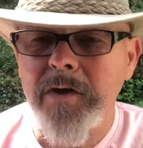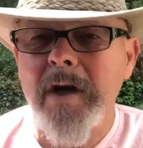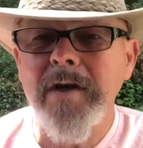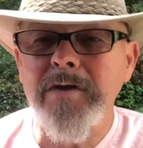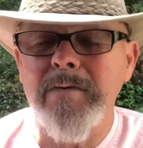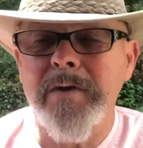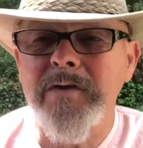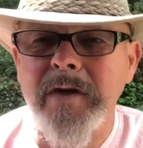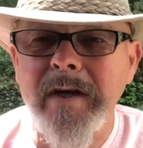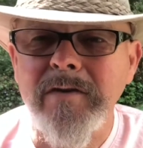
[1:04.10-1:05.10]
Joshua
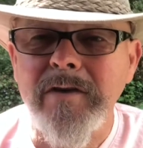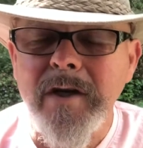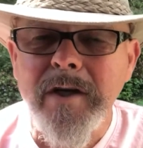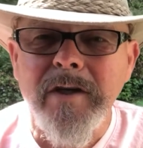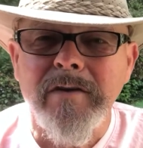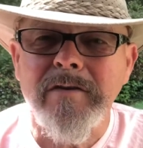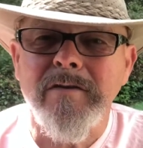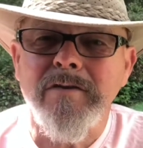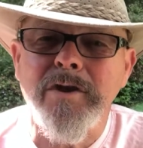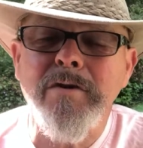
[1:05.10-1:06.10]
said,
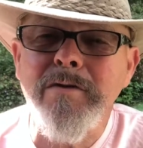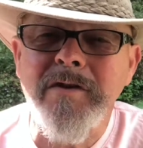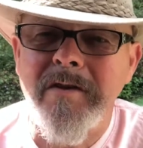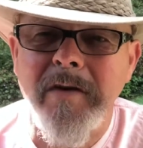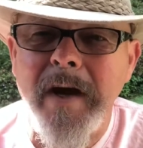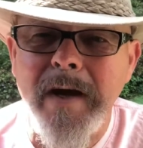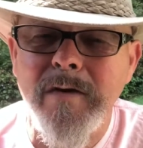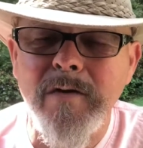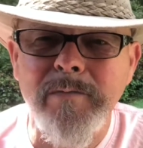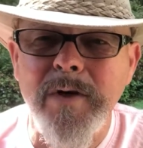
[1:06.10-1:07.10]
Choose today
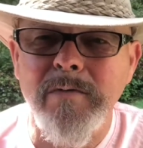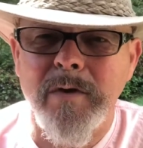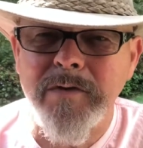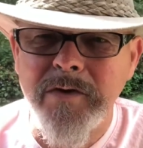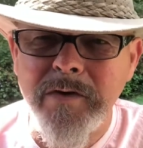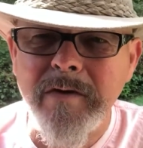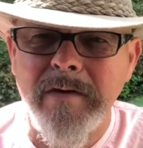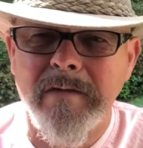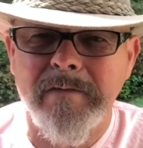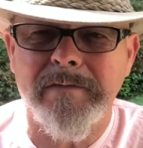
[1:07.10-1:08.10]
whom you will
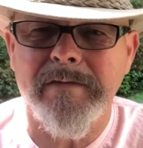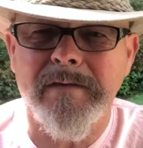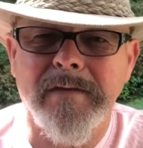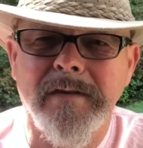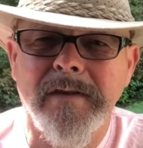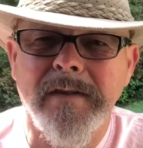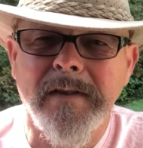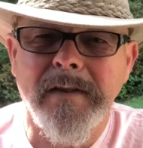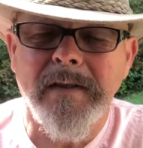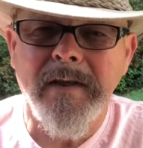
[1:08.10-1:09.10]
serve,
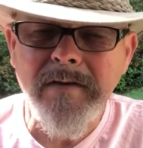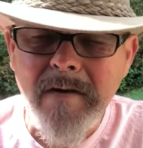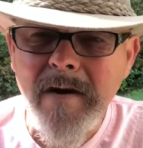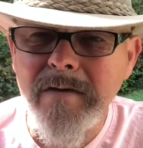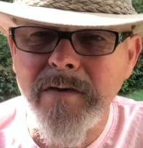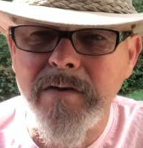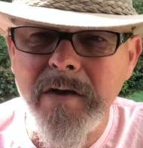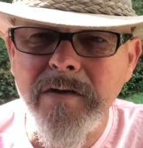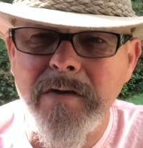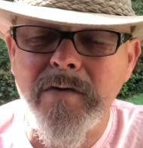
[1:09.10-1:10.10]
it's a hard
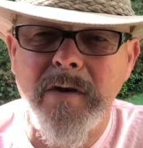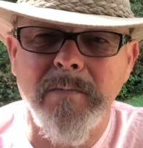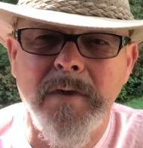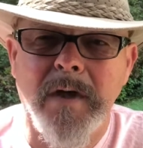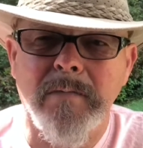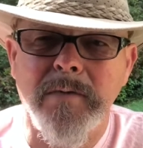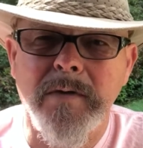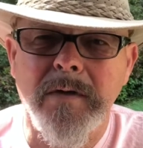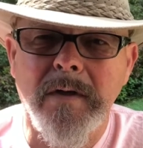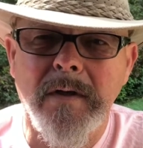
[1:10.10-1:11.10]
decision sometimes.
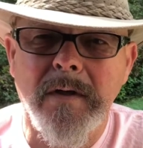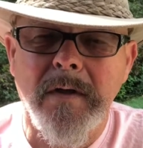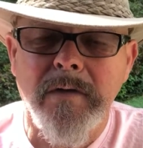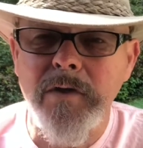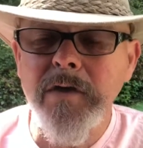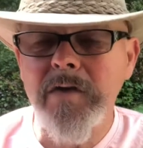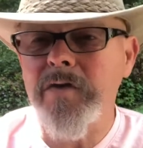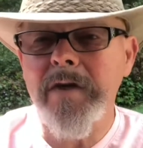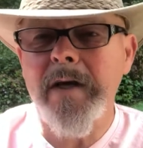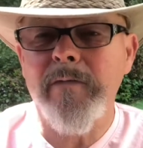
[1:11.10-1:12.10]
Jesus
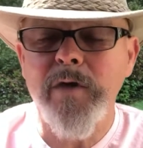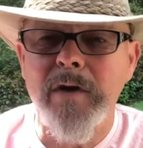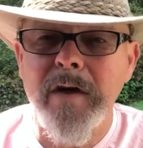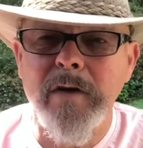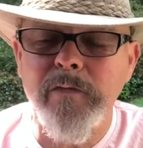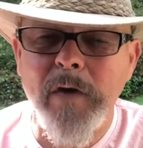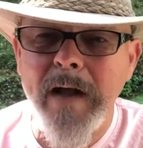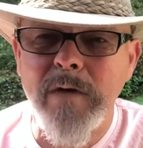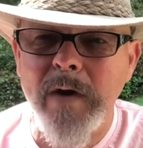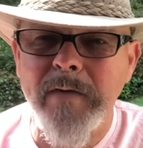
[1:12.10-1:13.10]
said, If you're going to
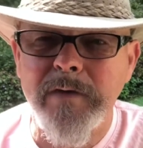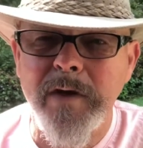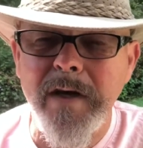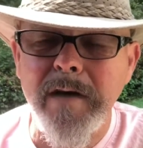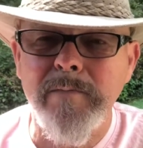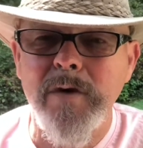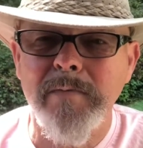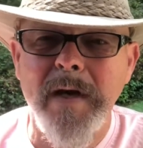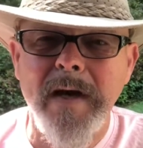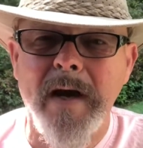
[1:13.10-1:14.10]
follow after him, you
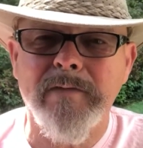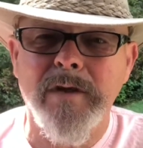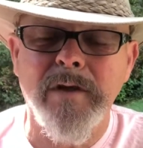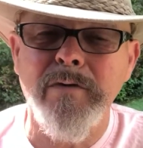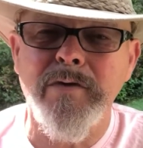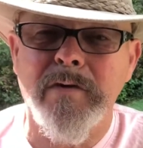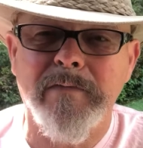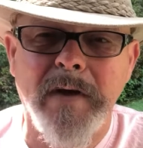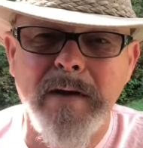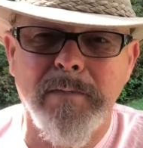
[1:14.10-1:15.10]
may have to lose your
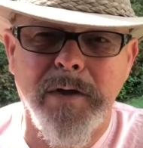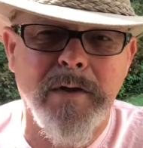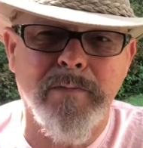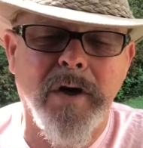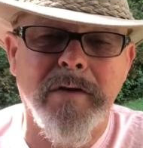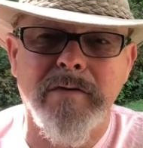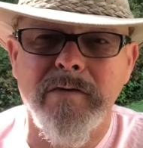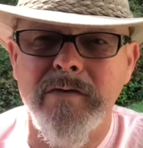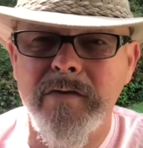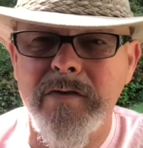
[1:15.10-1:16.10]
family, your brothers,
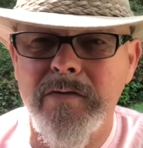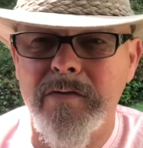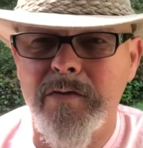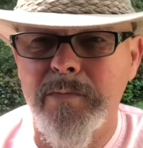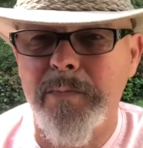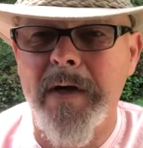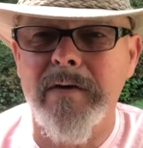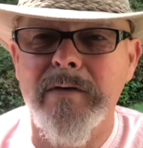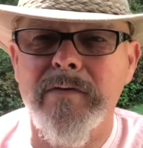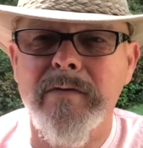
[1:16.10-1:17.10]
your sisters, your
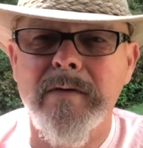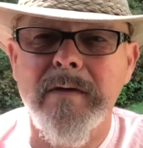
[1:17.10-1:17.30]
parents.